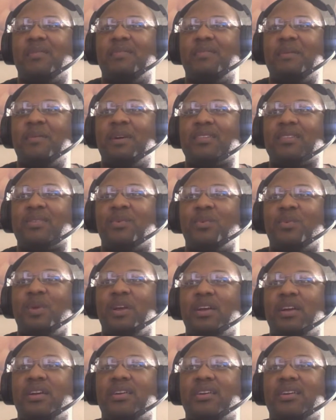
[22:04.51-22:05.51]
People have some
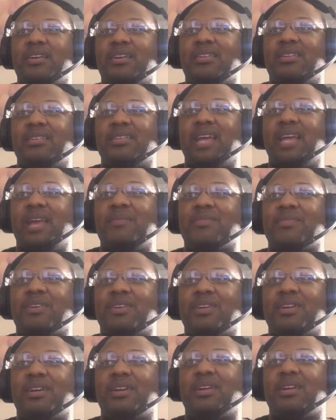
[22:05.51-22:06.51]
weird names
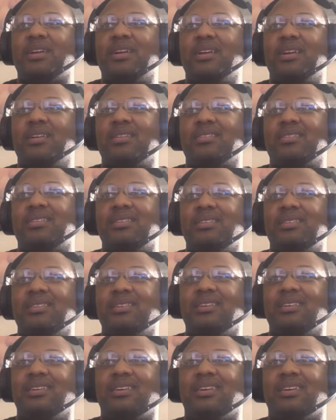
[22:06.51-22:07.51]
on here.
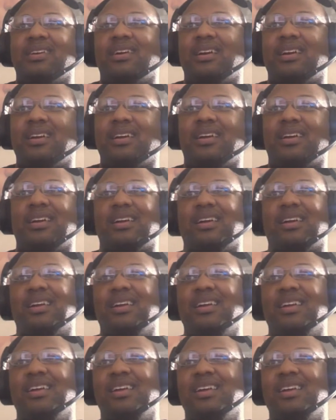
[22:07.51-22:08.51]

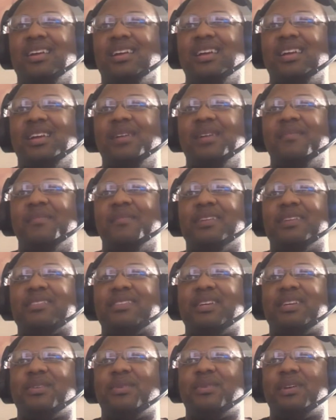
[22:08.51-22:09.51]
But let's
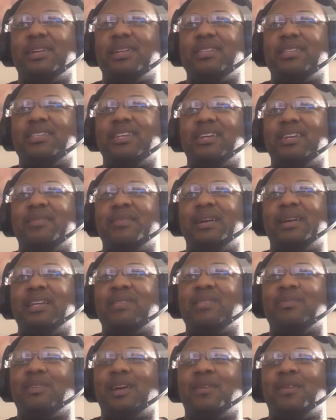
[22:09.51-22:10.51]
see. Krillin is here,
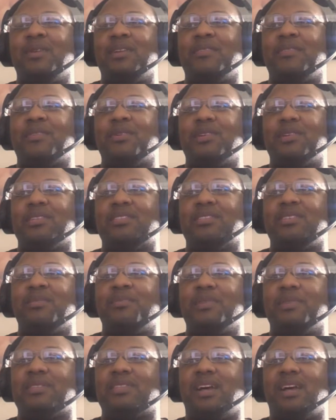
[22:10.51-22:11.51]
man. I wonder if Krillin's still
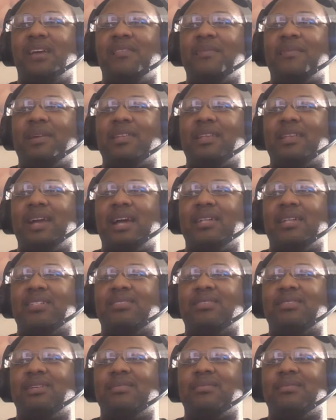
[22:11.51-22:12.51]
pissed off about the last
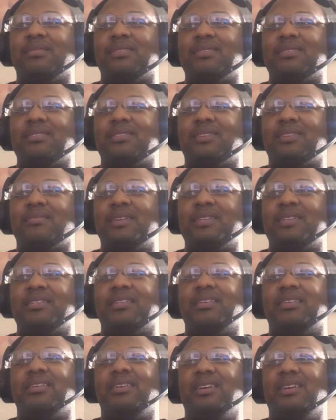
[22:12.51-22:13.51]
stream because he's like,
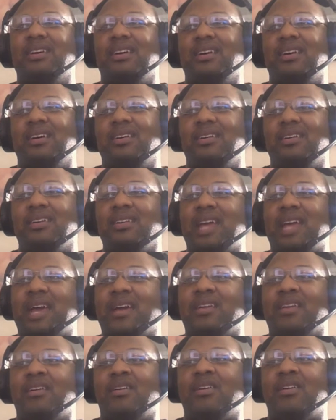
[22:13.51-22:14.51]
Reggie, you're
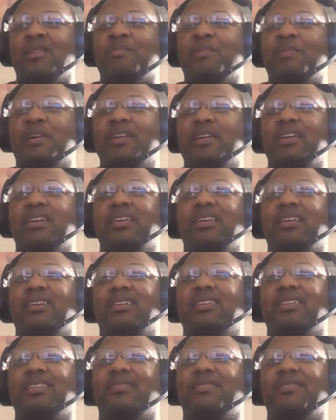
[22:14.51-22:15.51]
lagging hard, buddy.
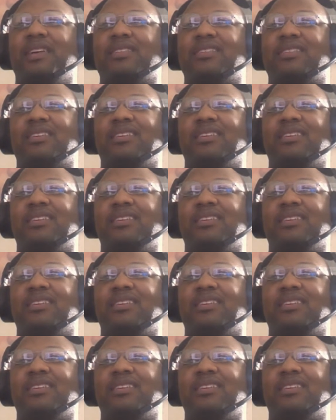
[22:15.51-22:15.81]
Fix it.